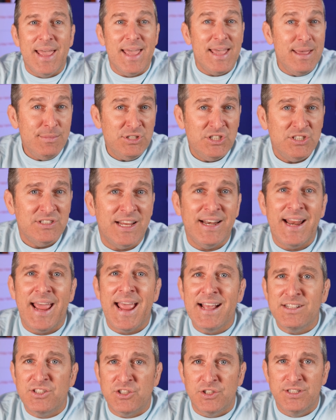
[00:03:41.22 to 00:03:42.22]
Images can
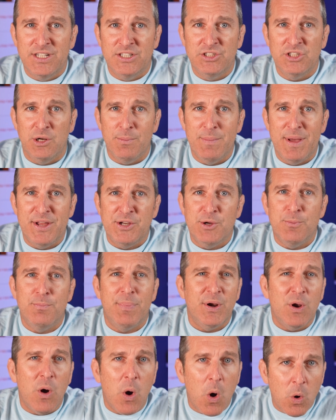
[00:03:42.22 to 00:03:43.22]
enhance your digital menu,
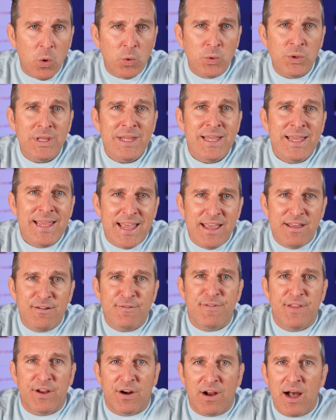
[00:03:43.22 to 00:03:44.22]
but only
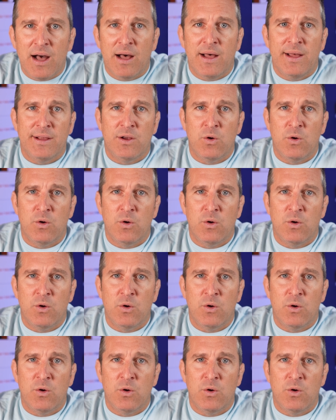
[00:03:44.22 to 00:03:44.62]
if they're high